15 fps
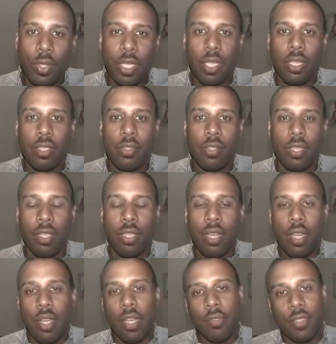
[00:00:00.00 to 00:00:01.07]
this, and
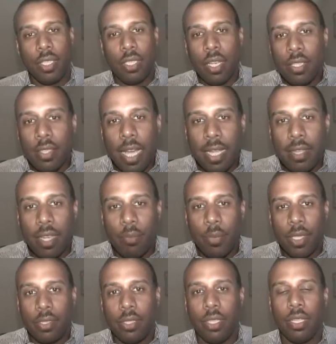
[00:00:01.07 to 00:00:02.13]
if she does that, that
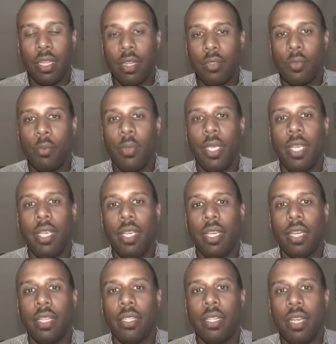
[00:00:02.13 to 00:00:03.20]
means she loves me,
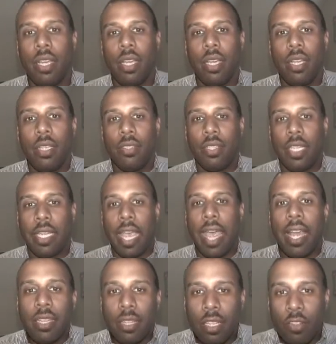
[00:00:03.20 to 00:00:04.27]
and she
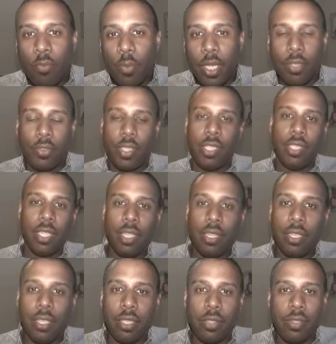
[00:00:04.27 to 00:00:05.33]
can't love me if she did
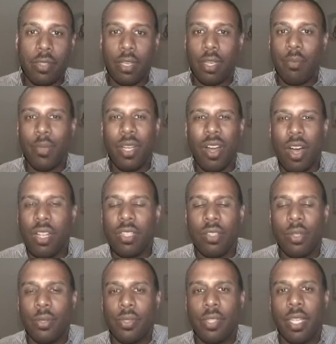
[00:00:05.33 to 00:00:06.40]
this. I mean, all of
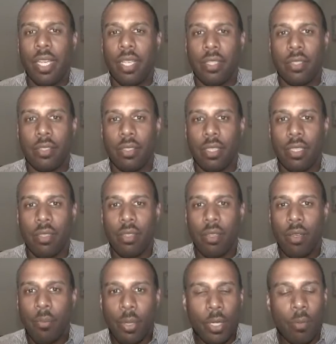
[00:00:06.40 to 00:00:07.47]
those things,
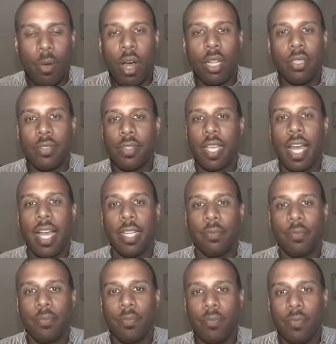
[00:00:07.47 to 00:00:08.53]
put them all aside.
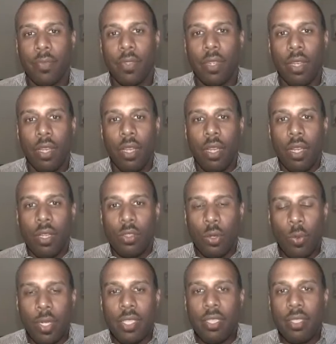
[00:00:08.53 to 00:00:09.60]
So
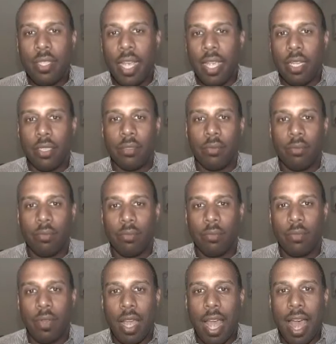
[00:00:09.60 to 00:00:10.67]
what does it take?
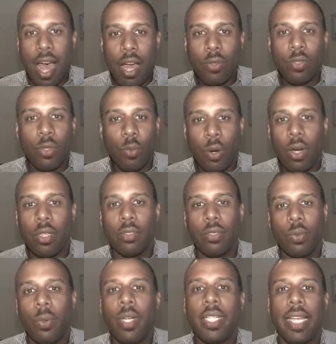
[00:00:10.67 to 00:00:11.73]
How in the world
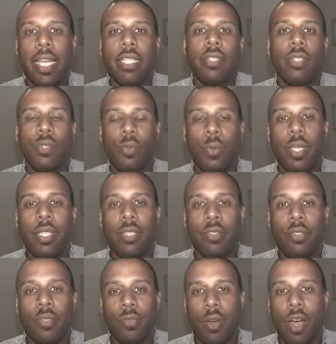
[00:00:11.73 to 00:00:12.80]
does one get the
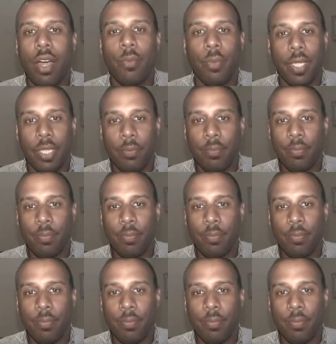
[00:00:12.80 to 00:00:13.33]
sweetness of harmony?